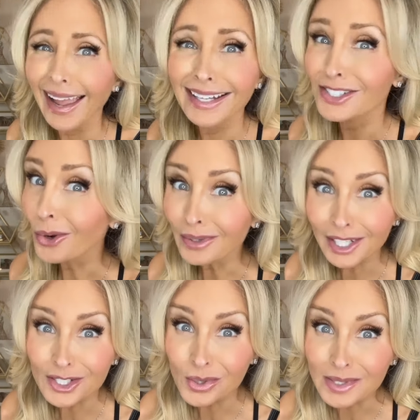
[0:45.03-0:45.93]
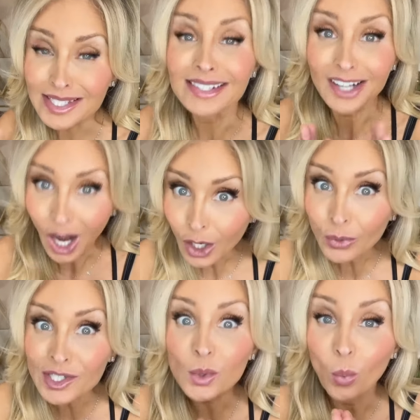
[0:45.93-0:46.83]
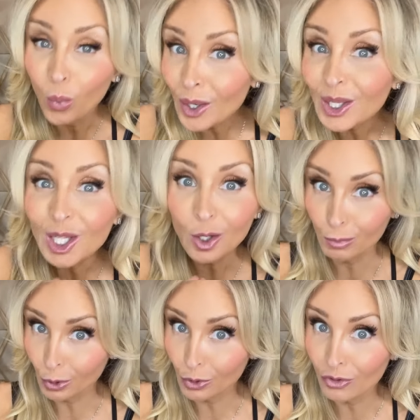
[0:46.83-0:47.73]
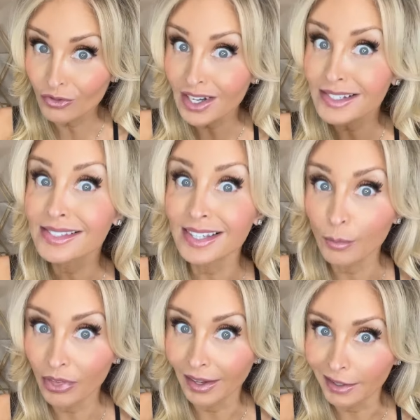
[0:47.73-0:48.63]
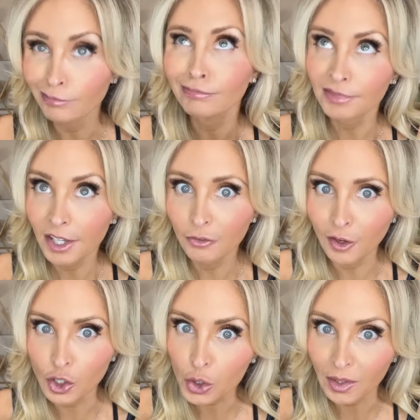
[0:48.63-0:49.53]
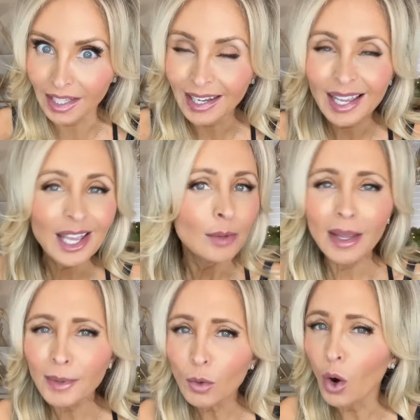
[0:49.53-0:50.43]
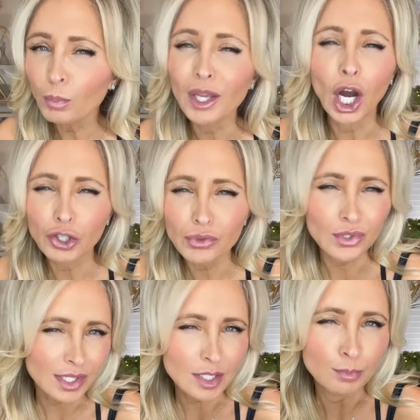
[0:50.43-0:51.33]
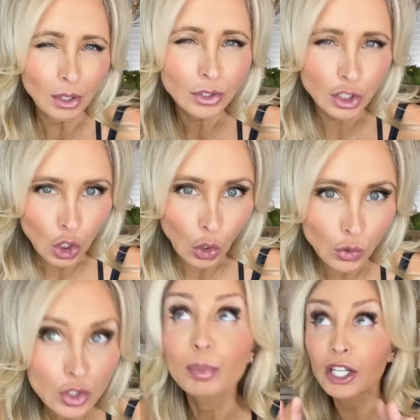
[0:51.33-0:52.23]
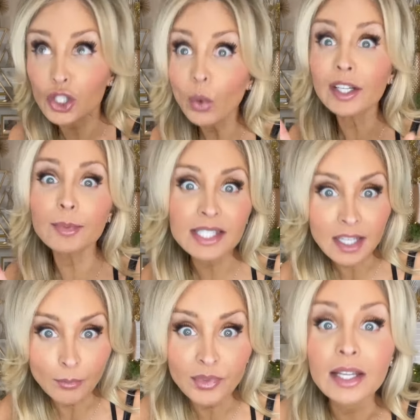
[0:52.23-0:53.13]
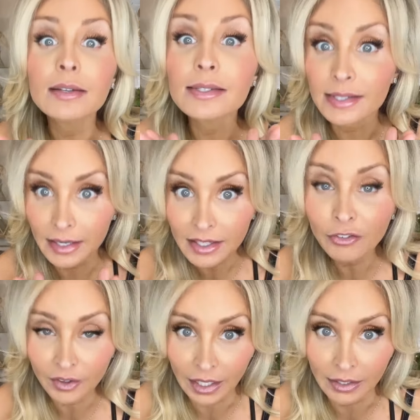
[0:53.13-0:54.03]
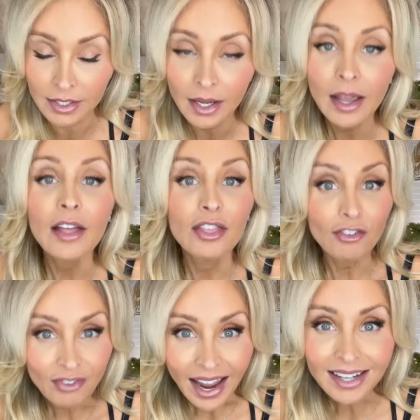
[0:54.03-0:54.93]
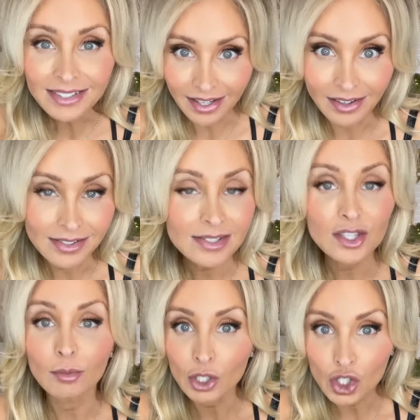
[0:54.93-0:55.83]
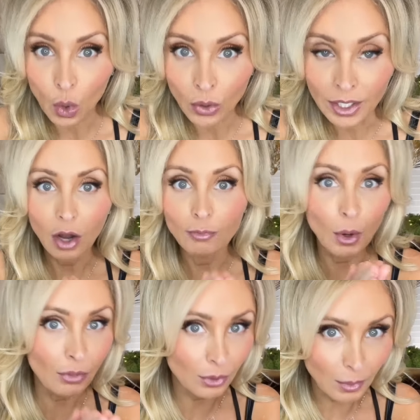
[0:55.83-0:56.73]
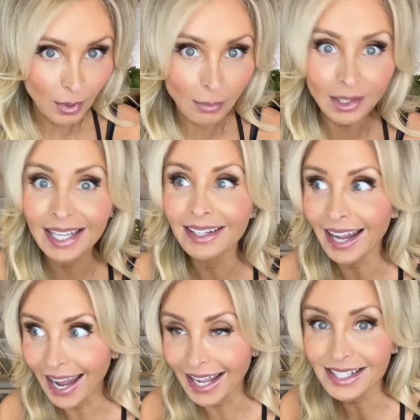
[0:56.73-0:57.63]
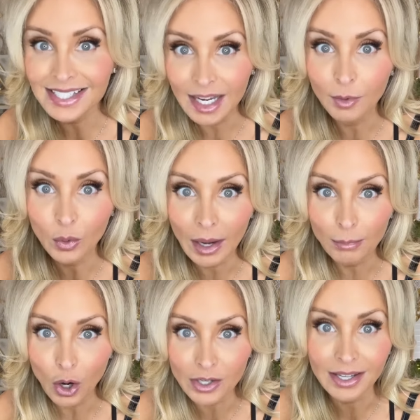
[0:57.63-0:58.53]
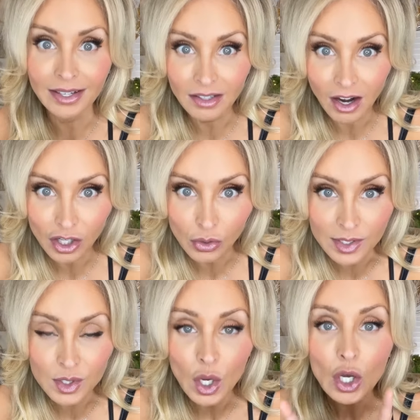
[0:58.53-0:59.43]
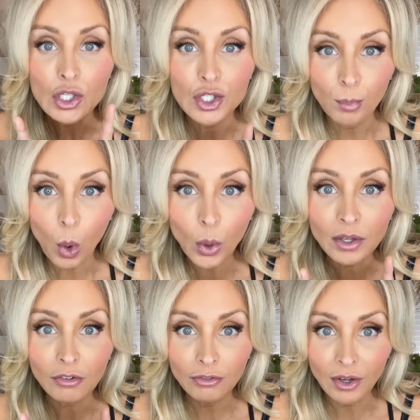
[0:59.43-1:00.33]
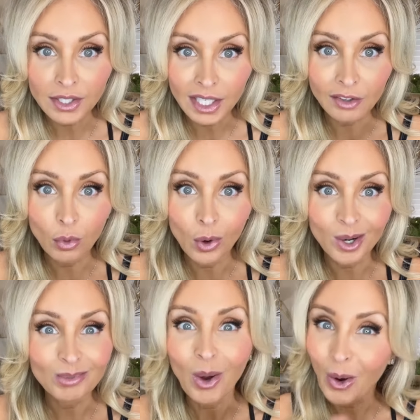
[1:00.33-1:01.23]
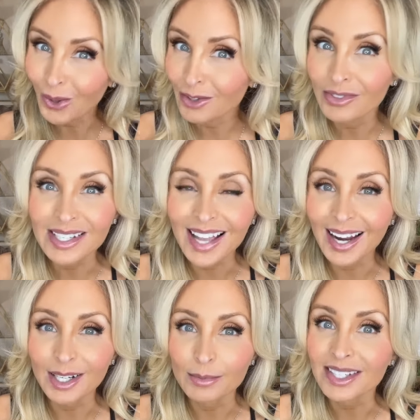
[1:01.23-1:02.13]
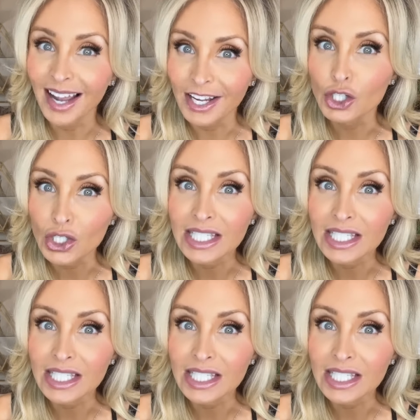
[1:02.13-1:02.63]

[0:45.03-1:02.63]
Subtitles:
And don't get it twisted. Congress will approve something eventually. Maybe it won't be $106 billion, but it's going to be something significant. The fact is, the majority of both the Republican and Democrat Party in Congress support funding for all of these items I just